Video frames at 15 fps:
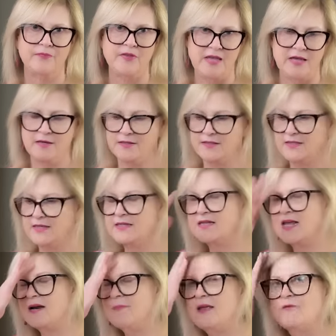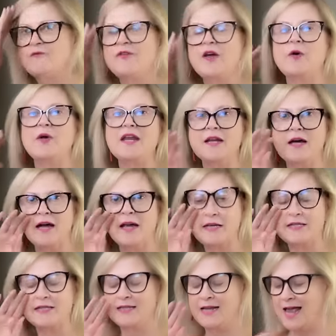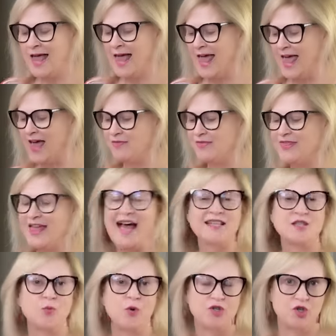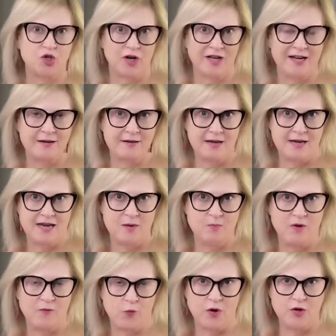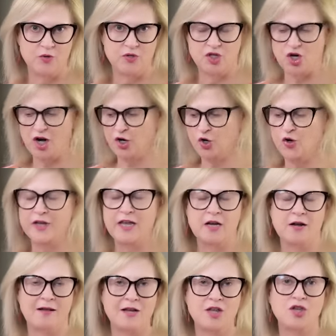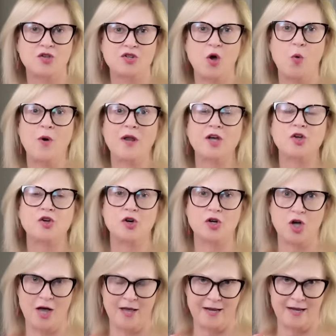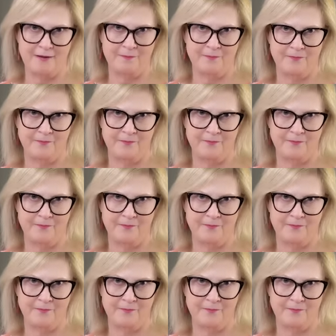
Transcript: It's going to be very nice, and that's what you're going to need before you start cooking on it. You don't want to cook on it.